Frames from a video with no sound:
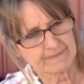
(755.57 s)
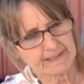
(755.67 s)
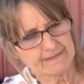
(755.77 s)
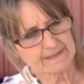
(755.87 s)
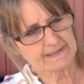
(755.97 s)

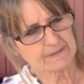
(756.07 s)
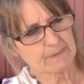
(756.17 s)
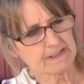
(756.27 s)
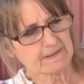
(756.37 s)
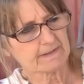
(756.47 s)
And this is
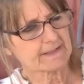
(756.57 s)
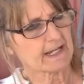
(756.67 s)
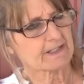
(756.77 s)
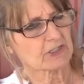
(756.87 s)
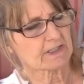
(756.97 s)
basically,
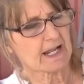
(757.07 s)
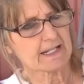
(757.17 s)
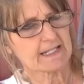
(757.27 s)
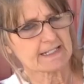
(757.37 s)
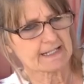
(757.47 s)
I just
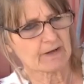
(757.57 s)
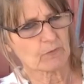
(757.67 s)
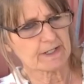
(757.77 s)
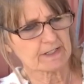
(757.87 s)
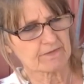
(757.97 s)
kind of get
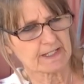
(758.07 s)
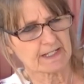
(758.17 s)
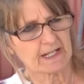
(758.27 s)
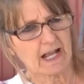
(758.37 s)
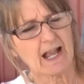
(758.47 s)
downwind of
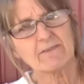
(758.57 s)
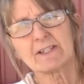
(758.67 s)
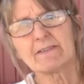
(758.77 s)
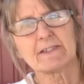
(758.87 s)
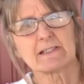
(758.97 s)
it. I've
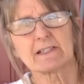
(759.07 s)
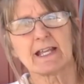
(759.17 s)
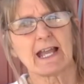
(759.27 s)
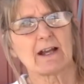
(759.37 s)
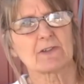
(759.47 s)
done this in the
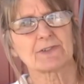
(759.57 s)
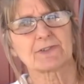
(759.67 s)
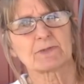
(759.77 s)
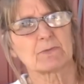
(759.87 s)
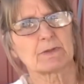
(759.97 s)

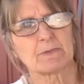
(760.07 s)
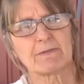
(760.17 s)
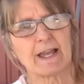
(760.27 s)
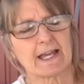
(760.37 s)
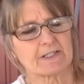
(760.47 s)
house when
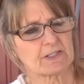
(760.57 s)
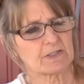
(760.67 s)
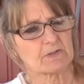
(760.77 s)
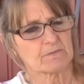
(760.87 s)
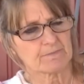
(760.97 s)
we've had
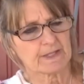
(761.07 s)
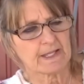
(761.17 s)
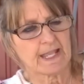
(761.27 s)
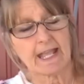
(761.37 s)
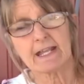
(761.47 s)
to.
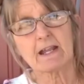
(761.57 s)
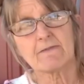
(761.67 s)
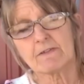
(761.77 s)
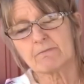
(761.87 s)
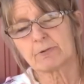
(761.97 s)
And
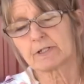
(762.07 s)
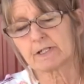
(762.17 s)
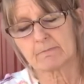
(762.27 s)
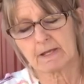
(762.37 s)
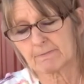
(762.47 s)
I've even put
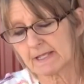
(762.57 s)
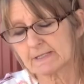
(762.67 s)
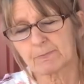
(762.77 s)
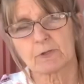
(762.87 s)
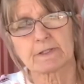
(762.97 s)
it in my
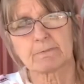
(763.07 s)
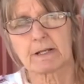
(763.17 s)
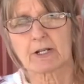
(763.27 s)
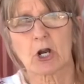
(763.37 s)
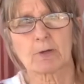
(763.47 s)
baseboards and
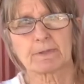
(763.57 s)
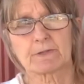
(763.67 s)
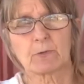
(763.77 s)
my carpets.